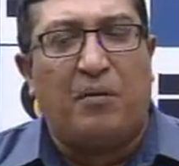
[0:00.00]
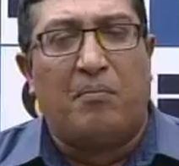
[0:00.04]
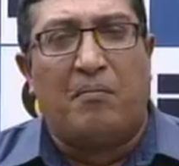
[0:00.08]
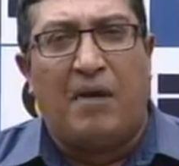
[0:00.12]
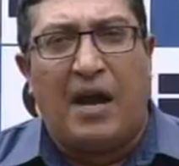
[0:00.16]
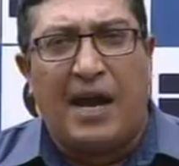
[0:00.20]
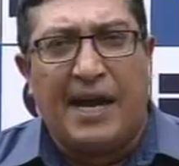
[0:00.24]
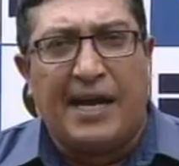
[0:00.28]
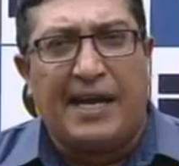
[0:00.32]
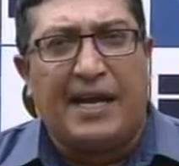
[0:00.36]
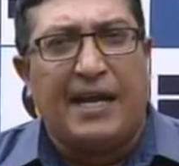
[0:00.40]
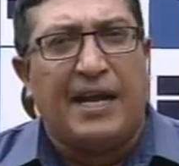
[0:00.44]

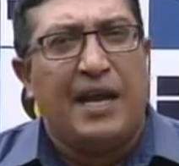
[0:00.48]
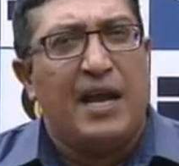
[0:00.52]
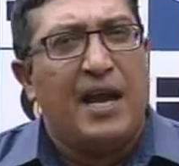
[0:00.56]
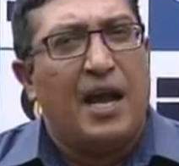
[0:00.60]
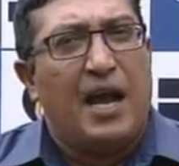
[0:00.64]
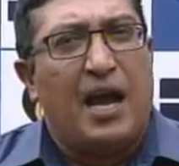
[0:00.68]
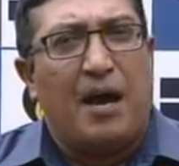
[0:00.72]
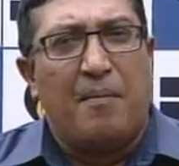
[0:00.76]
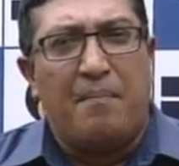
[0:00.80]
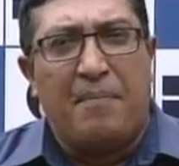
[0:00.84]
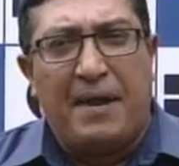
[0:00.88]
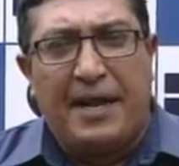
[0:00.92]
Mike,
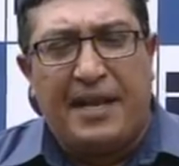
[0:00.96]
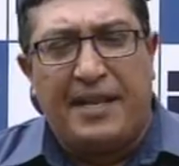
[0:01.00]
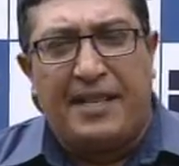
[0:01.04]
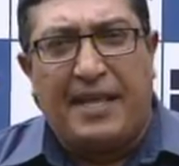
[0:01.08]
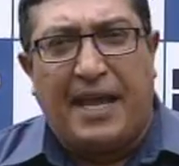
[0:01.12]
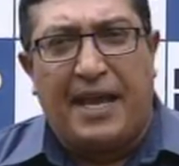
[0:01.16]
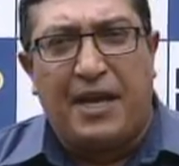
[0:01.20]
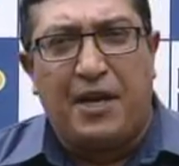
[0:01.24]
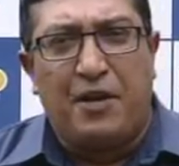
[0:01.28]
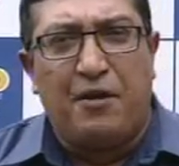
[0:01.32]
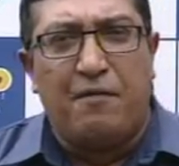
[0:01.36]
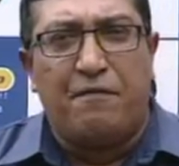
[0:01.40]
a big
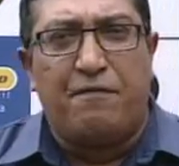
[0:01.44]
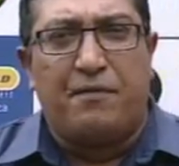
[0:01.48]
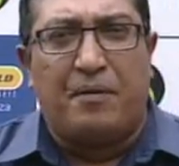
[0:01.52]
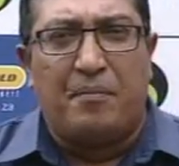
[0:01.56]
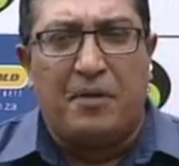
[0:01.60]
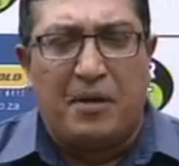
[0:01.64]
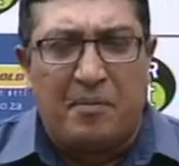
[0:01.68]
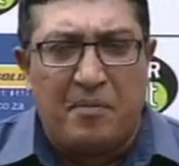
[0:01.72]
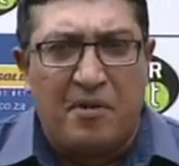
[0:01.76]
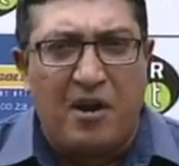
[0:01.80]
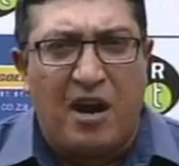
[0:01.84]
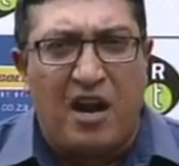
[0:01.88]
thank you from
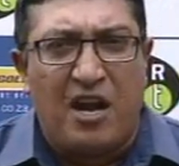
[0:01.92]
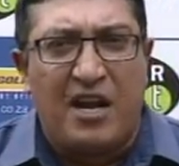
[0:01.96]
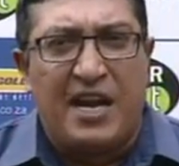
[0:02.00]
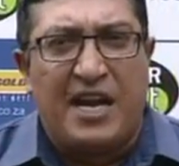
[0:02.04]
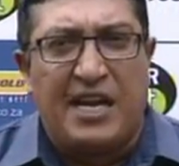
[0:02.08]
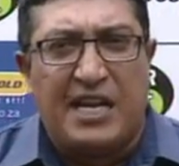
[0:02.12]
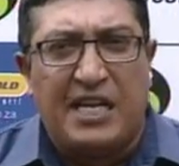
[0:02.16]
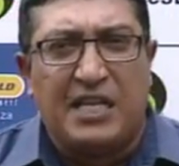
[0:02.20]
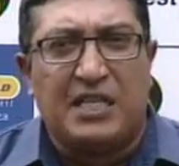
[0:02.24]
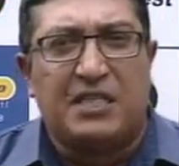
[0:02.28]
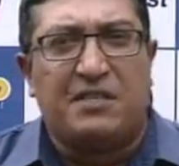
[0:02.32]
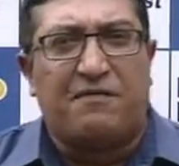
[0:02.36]
Imran
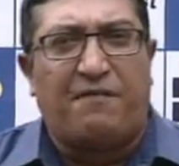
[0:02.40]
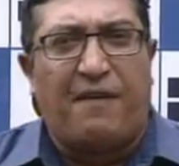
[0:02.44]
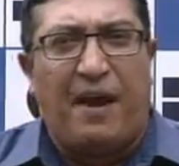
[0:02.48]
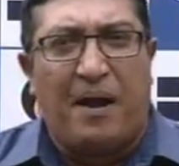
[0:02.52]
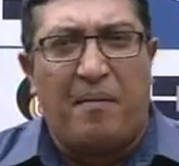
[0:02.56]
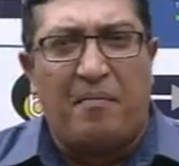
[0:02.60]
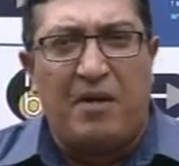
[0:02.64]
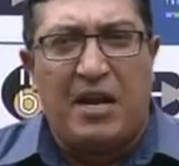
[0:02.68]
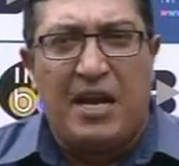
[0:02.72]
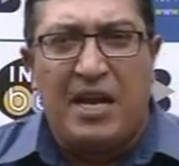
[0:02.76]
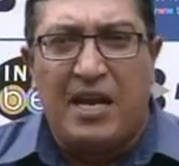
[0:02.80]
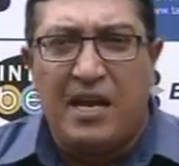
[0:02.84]
and his
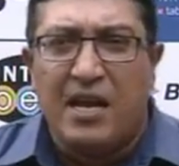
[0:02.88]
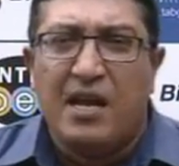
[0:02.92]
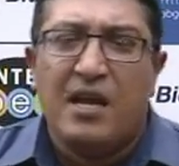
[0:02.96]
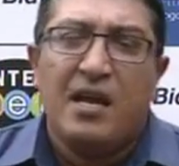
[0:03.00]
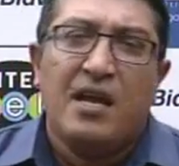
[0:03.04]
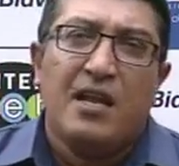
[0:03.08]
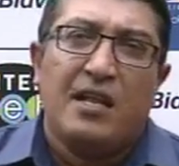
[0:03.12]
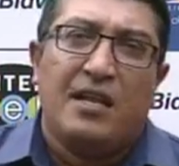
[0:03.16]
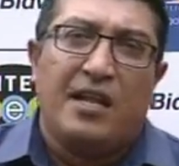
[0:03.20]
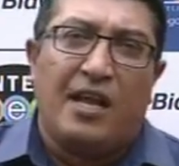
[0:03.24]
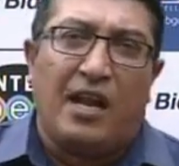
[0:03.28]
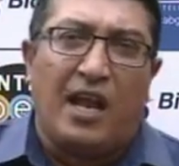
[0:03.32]
family.
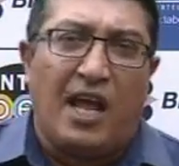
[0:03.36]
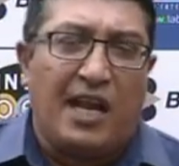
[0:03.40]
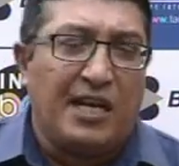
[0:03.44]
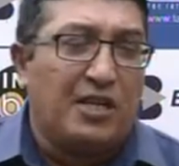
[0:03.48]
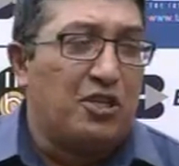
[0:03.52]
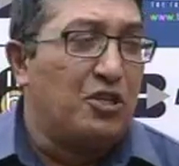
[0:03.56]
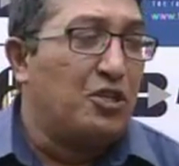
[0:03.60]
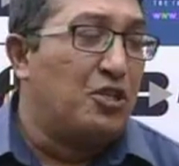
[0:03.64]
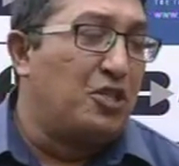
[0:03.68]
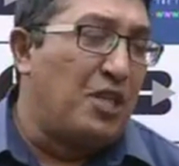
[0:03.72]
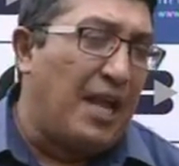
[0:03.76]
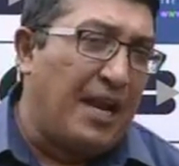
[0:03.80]
They like
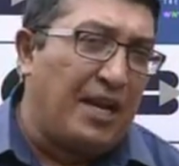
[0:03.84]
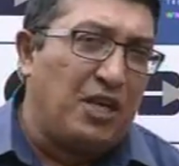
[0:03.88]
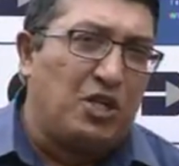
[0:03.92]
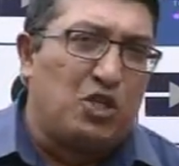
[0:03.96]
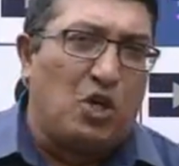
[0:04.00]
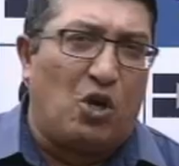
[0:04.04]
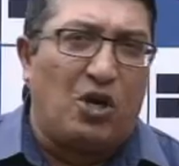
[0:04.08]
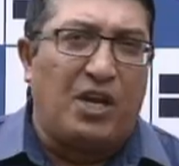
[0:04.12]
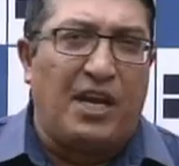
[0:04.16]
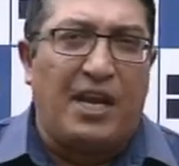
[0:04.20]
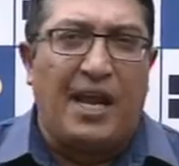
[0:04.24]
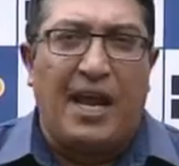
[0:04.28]
to thank
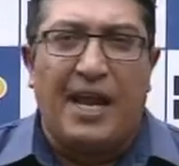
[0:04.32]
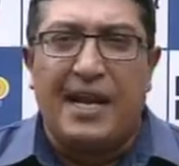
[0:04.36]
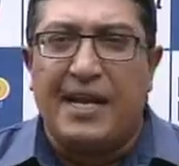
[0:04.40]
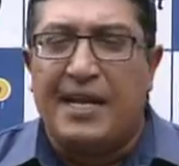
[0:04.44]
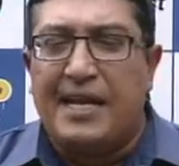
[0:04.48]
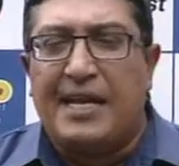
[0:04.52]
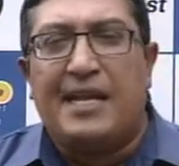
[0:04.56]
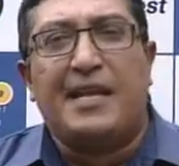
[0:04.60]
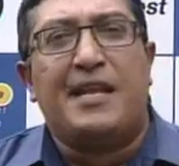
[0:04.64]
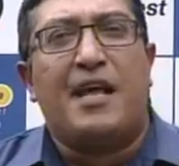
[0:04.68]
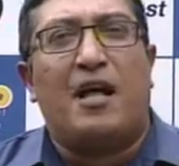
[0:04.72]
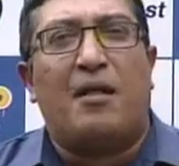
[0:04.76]
Jockey
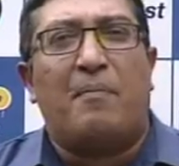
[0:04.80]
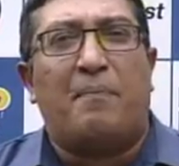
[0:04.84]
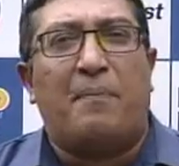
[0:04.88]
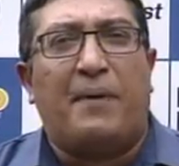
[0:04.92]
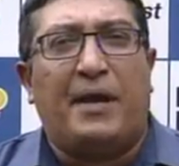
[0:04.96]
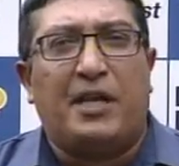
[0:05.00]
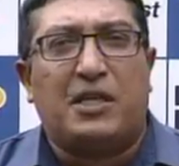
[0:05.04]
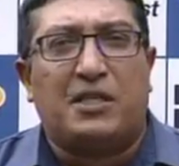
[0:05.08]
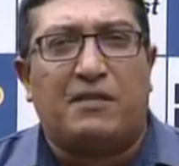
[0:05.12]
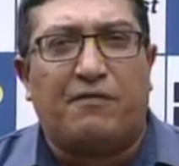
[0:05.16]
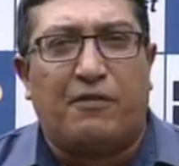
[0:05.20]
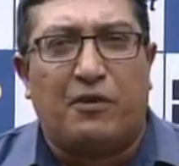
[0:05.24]
Anthony Del
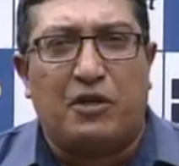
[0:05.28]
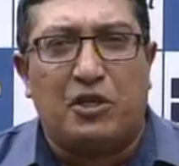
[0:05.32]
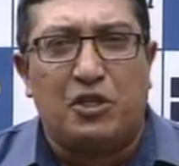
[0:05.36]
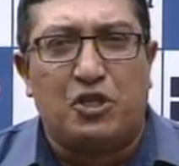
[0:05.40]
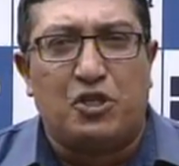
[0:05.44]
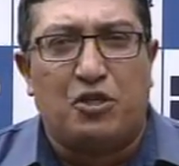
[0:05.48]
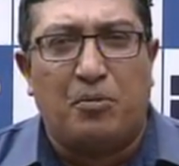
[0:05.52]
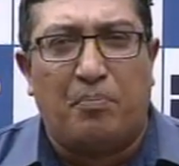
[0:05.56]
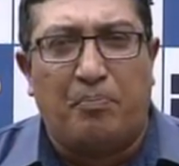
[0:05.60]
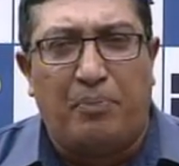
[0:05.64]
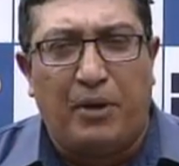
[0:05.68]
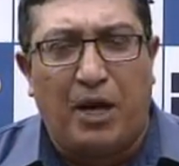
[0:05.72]
Pescia for a
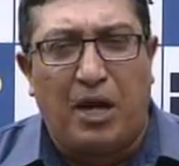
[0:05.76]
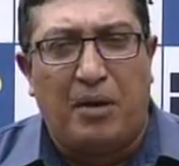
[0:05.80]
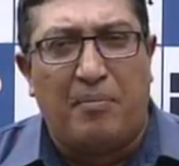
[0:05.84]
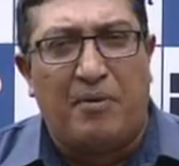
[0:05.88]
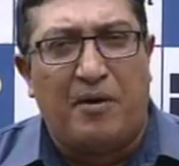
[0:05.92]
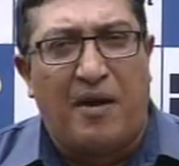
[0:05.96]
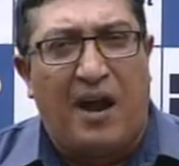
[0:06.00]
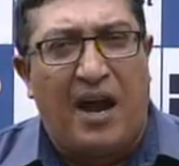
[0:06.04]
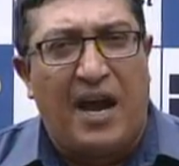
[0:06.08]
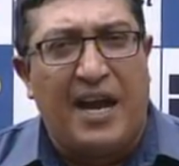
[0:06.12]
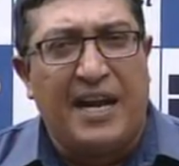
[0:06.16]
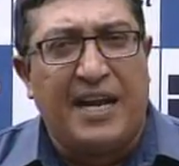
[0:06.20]
superb
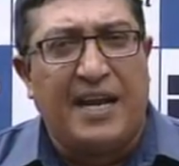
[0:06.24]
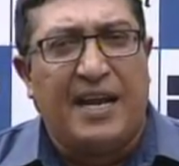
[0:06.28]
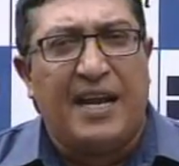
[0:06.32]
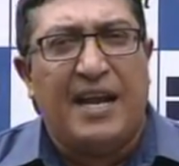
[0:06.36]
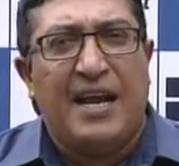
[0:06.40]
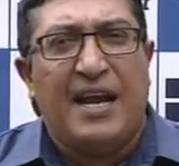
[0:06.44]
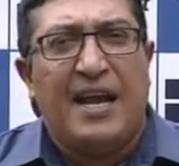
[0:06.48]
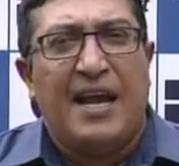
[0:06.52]
ride.